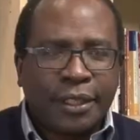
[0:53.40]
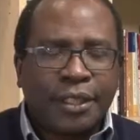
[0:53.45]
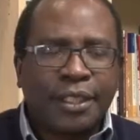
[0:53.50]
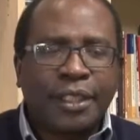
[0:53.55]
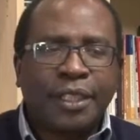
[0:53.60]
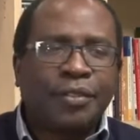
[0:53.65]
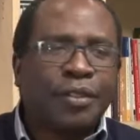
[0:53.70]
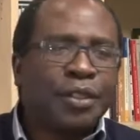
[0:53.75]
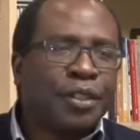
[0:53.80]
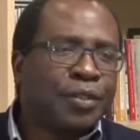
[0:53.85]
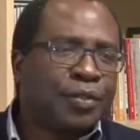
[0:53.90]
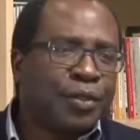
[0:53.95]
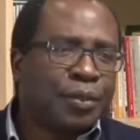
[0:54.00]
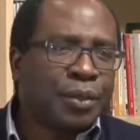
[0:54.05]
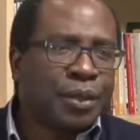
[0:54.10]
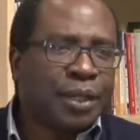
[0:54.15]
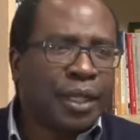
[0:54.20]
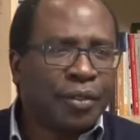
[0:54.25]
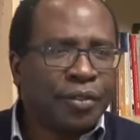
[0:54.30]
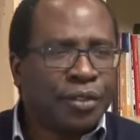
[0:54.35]
deliver you
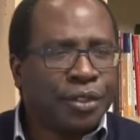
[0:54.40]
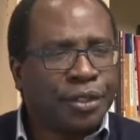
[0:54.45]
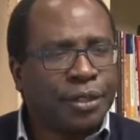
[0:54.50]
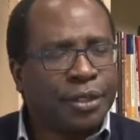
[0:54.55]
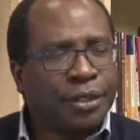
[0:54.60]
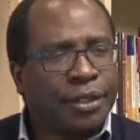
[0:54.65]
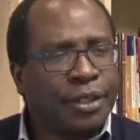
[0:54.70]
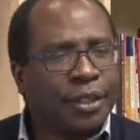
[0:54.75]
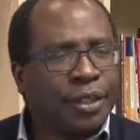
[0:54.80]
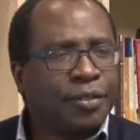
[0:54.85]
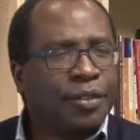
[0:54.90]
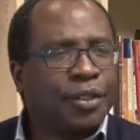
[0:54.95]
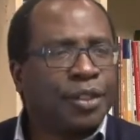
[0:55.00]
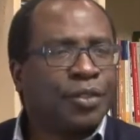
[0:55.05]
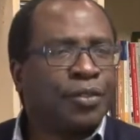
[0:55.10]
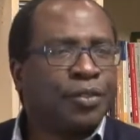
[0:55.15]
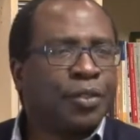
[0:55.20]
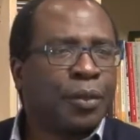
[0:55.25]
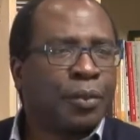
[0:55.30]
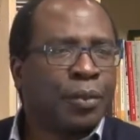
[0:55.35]
from selfishness, deliver
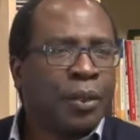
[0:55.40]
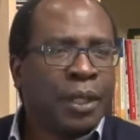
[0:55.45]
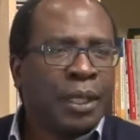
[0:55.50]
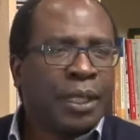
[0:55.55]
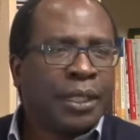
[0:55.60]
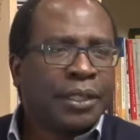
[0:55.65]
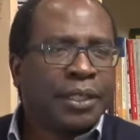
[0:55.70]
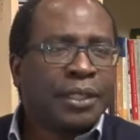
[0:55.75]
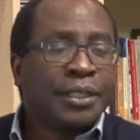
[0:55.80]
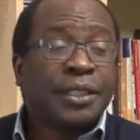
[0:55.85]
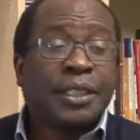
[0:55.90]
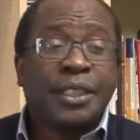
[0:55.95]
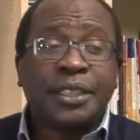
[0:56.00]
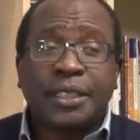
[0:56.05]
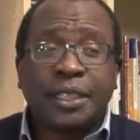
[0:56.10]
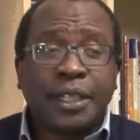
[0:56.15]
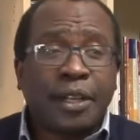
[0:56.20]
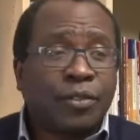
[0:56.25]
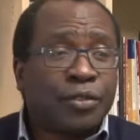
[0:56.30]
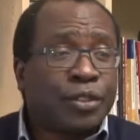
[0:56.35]
you from the things
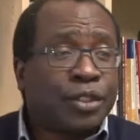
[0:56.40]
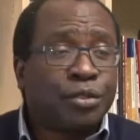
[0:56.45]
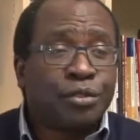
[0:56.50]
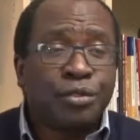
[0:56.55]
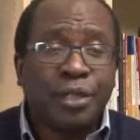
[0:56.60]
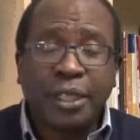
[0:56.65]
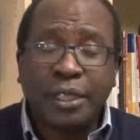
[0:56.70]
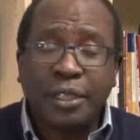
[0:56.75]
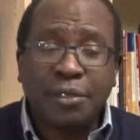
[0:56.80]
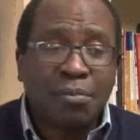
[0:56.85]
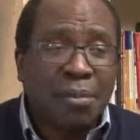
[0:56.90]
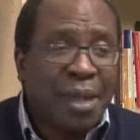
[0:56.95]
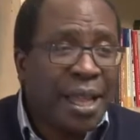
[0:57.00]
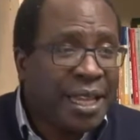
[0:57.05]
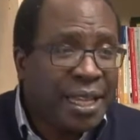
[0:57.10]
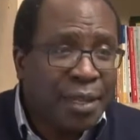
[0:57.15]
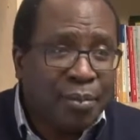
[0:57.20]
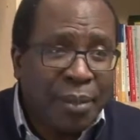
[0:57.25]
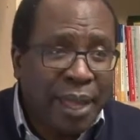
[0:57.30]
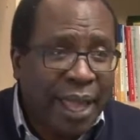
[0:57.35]
that have derailed
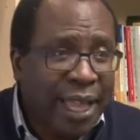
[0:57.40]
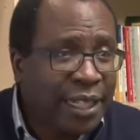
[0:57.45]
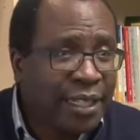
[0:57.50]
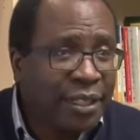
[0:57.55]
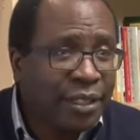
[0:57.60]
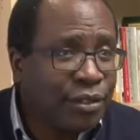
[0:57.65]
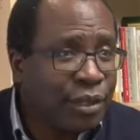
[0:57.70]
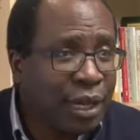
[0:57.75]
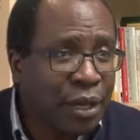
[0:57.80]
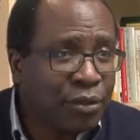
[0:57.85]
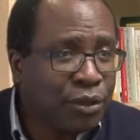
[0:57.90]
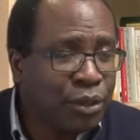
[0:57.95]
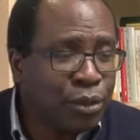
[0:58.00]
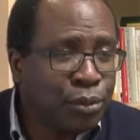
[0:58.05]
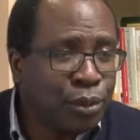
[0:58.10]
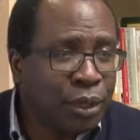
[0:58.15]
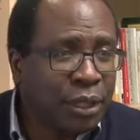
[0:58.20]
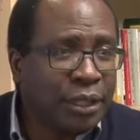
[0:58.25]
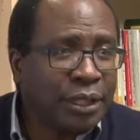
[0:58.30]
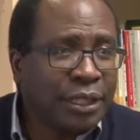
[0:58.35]
many men around the
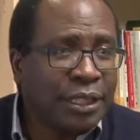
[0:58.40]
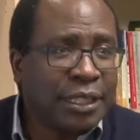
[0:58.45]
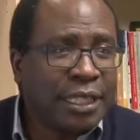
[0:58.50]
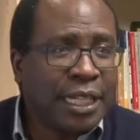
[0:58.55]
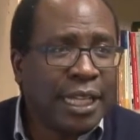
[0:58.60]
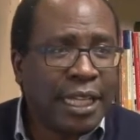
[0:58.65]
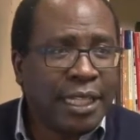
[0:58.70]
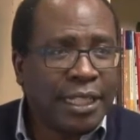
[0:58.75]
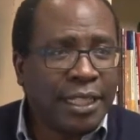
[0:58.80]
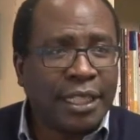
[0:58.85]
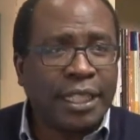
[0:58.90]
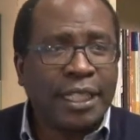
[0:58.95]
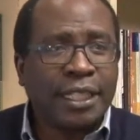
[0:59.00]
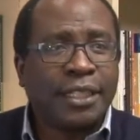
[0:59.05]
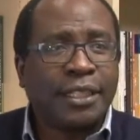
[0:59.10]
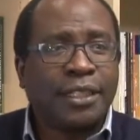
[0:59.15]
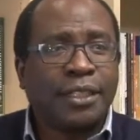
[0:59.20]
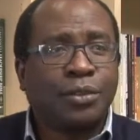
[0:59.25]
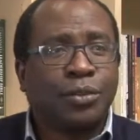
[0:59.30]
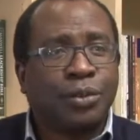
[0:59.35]
world today,
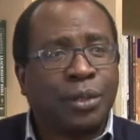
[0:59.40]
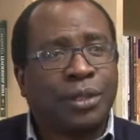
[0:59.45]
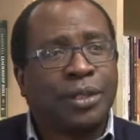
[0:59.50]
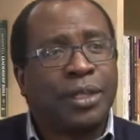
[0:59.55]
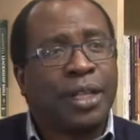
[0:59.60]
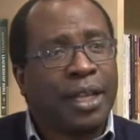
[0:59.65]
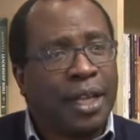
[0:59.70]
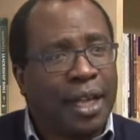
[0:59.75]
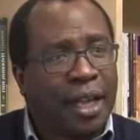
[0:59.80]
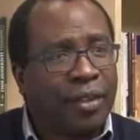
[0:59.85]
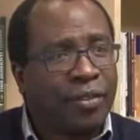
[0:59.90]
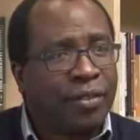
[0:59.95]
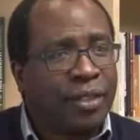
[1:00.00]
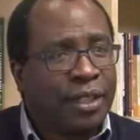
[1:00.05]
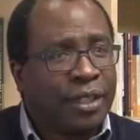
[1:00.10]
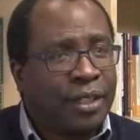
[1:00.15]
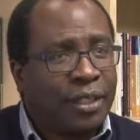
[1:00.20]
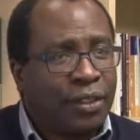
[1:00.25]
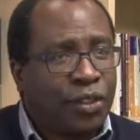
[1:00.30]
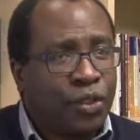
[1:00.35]
thinking that what they have,
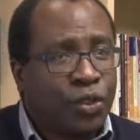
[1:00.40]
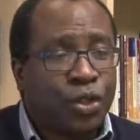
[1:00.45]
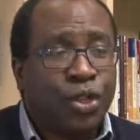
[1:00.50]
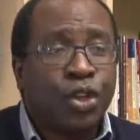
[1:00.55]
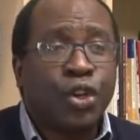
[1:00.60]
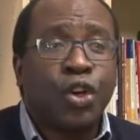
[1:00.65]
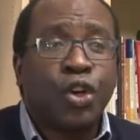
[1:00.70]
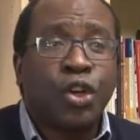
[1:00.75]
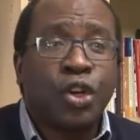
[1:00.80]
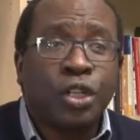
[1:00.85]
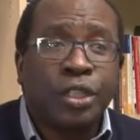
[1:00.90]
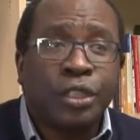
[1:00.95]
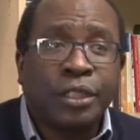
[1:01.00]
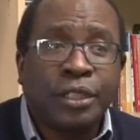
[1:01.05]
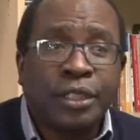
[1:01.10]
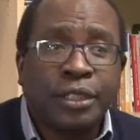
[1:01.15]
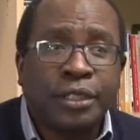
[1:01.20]
they earned